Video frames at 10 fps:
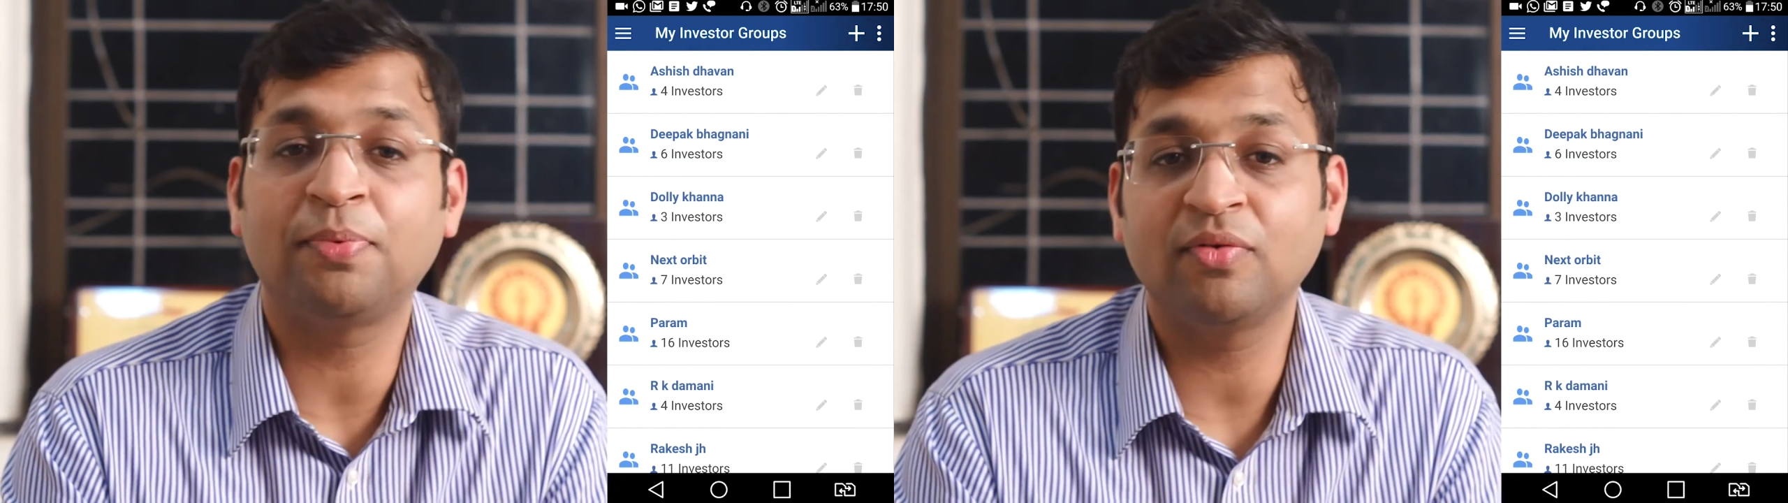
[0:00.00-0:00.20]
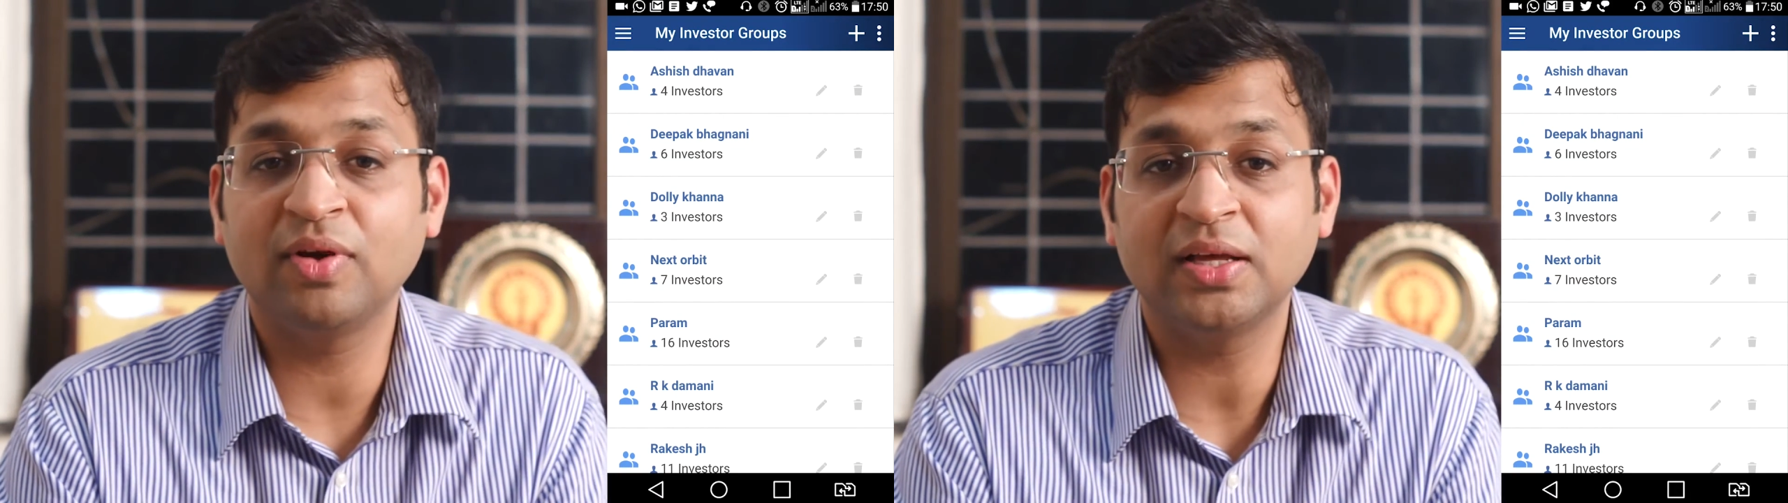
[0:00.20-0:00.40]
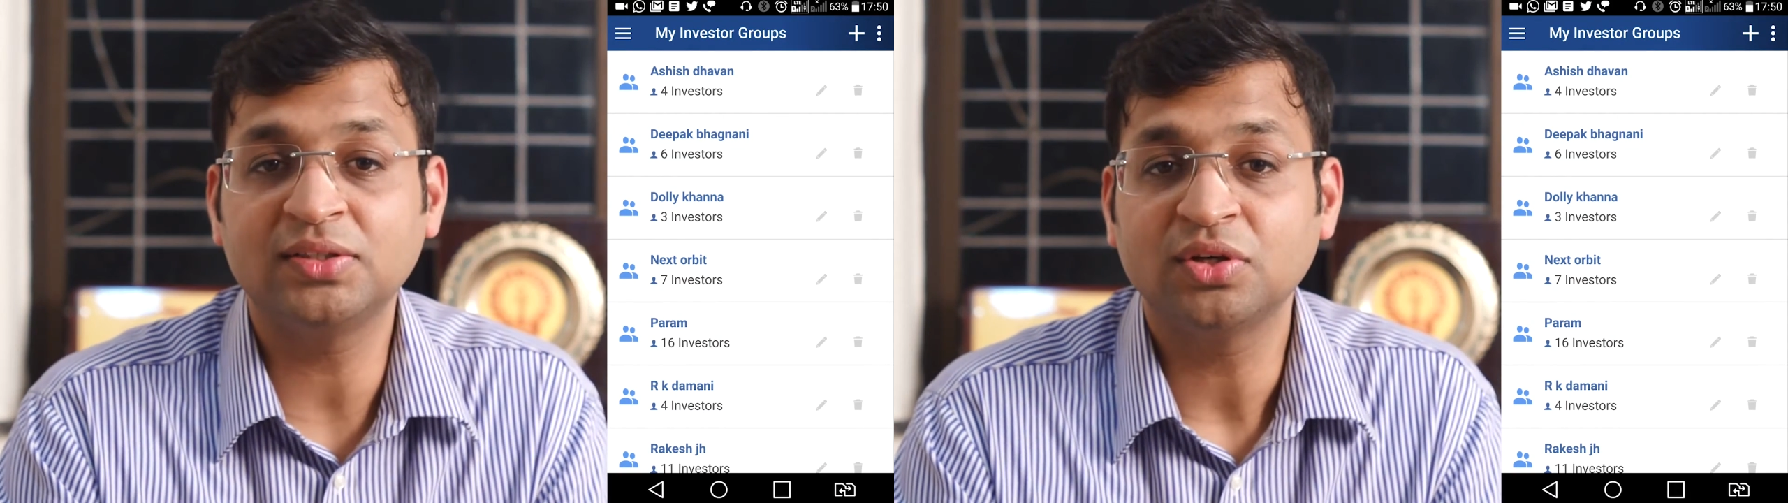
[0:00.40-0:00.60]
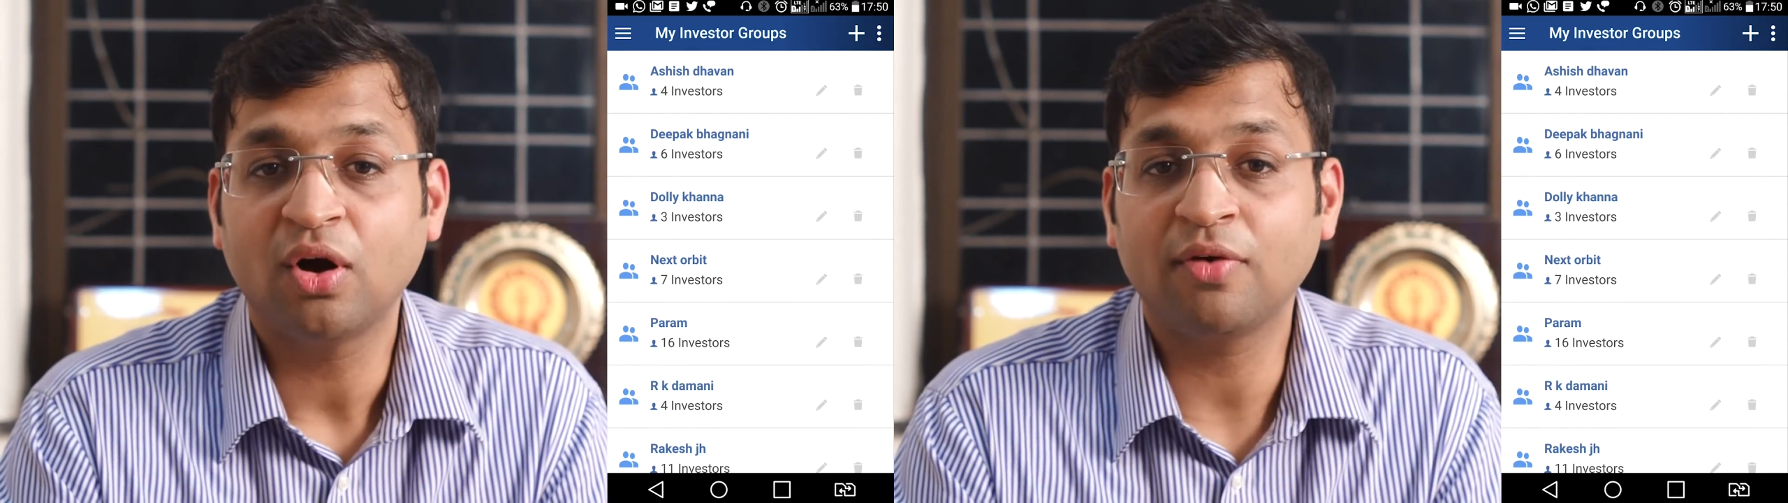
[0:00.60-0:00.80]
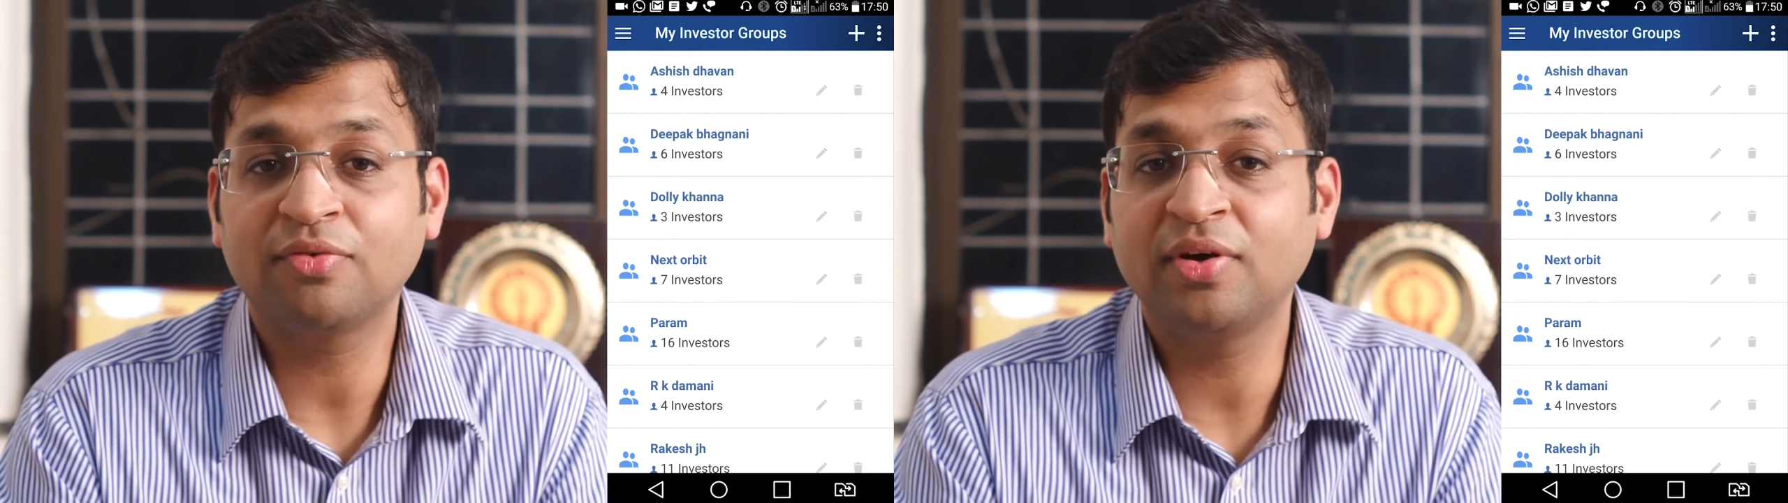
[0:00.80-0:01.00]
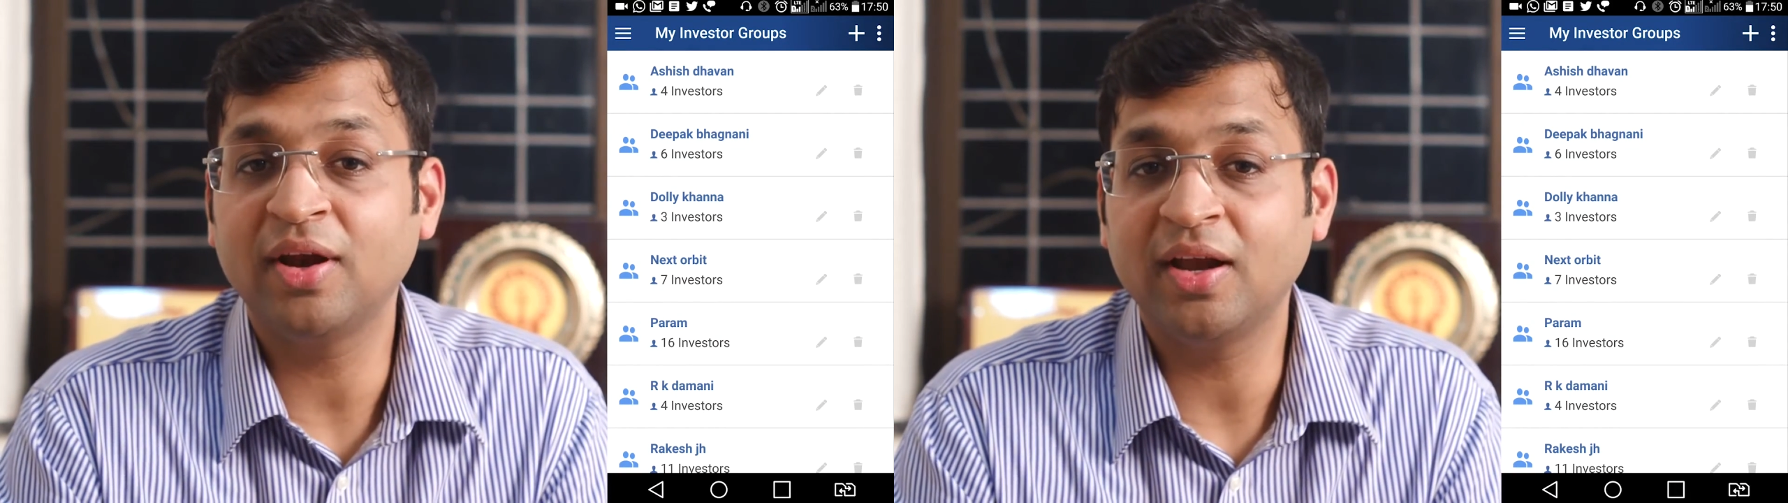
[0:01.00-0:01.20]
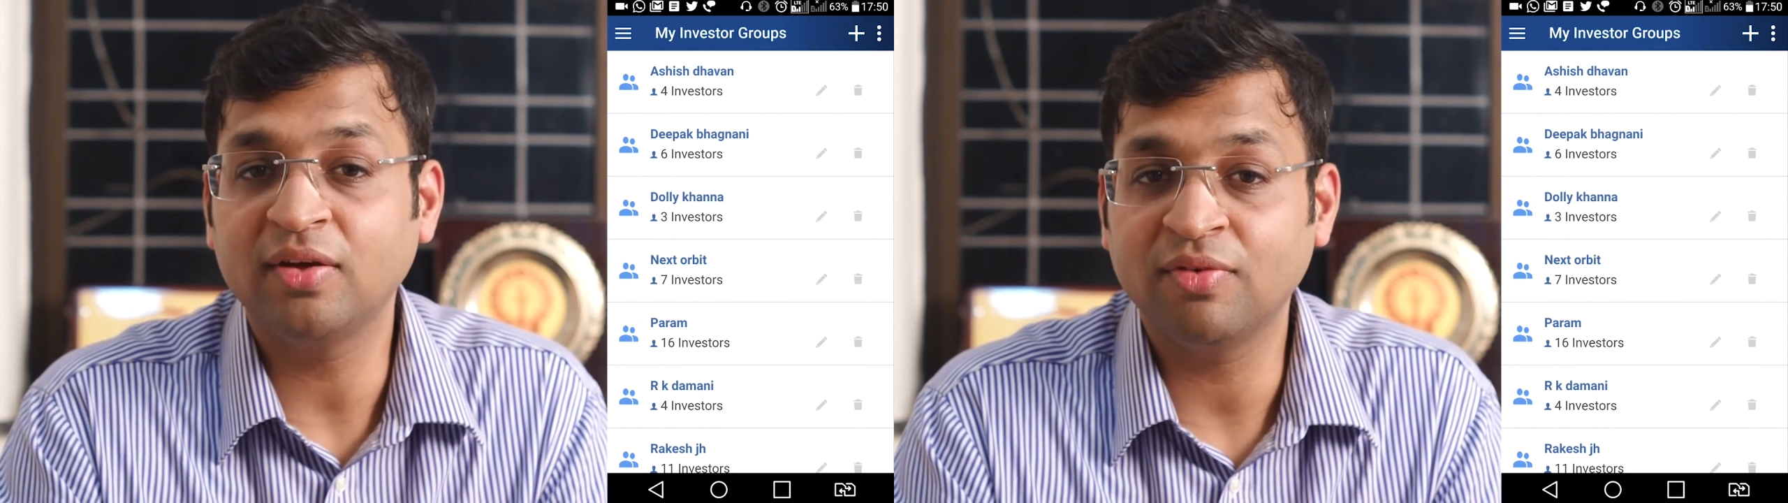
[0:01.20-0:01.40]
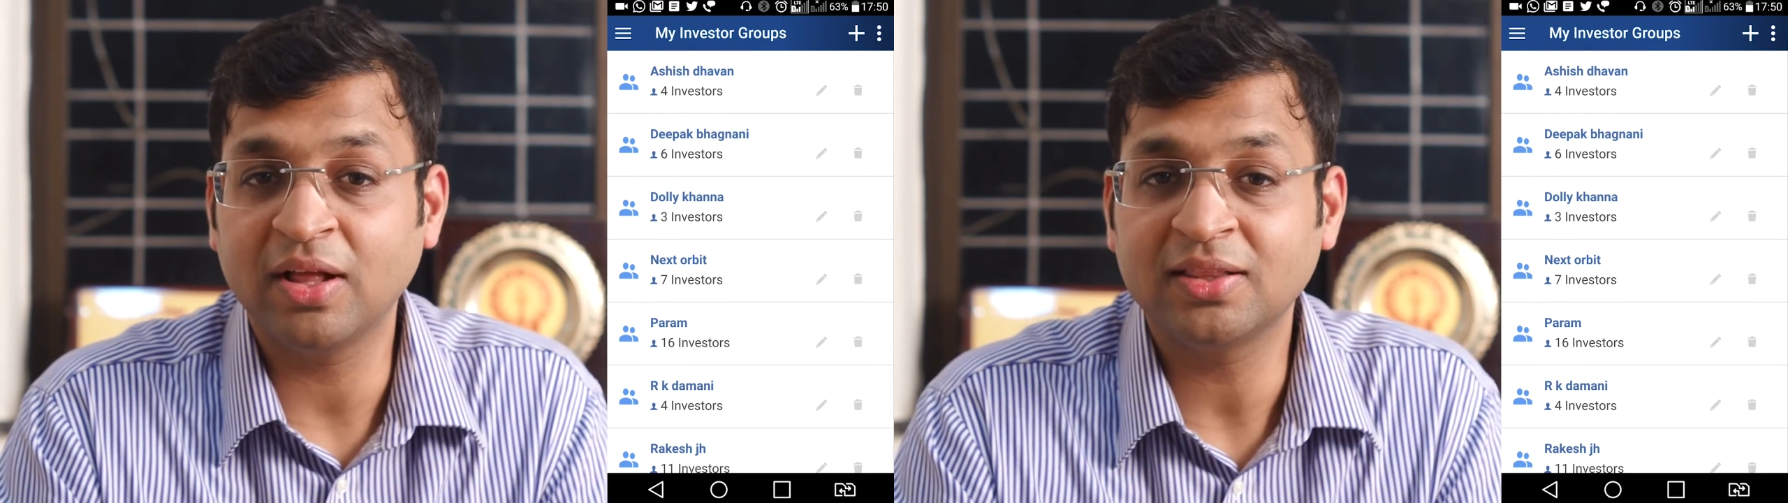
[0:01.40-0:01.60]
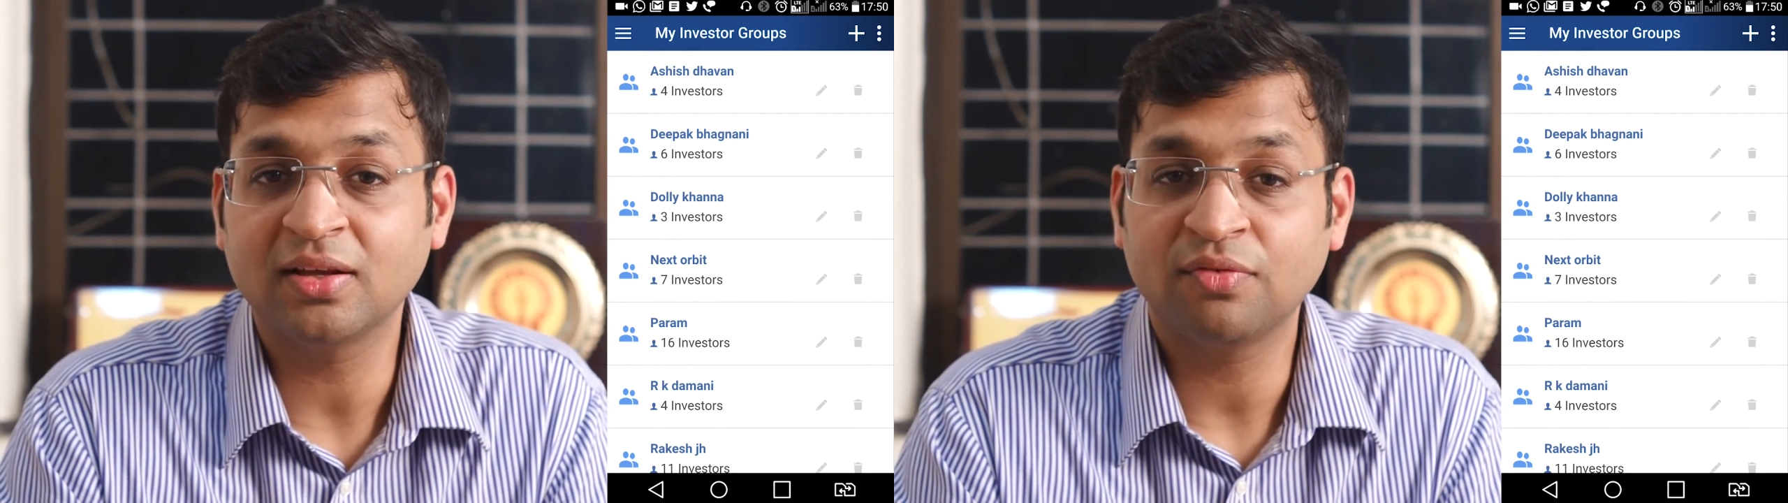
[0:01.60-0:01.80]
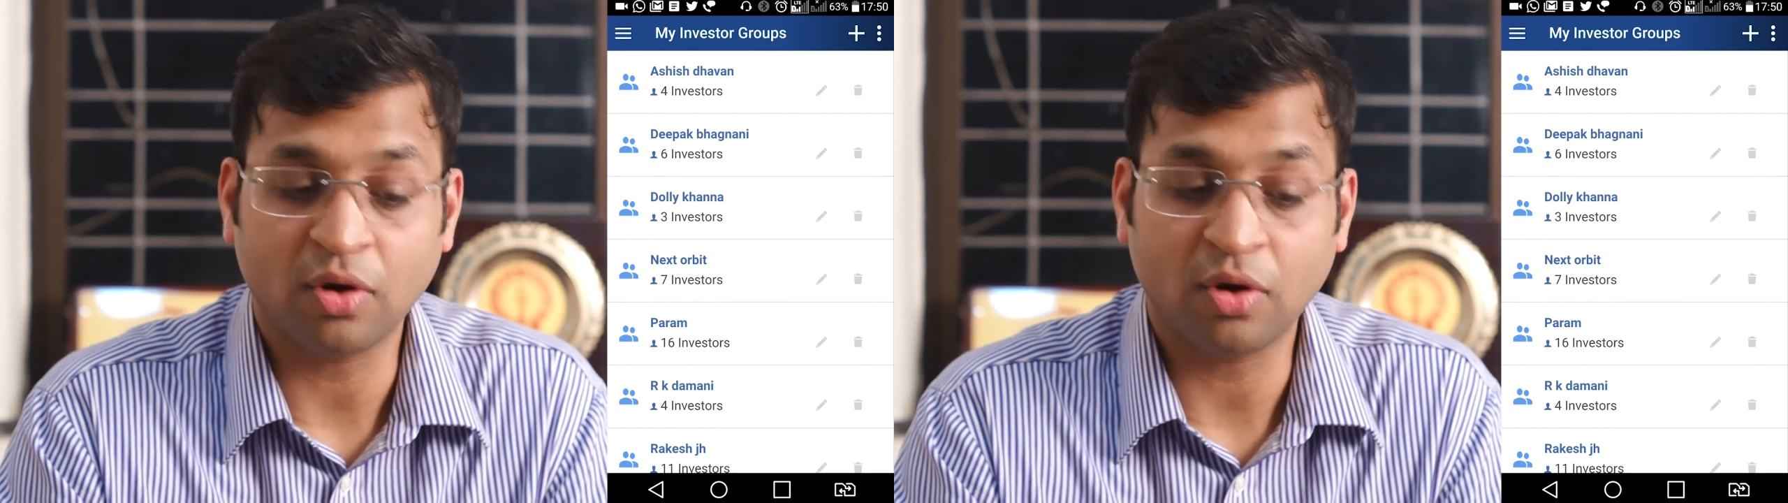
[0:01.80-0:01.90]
privilege of creating wealth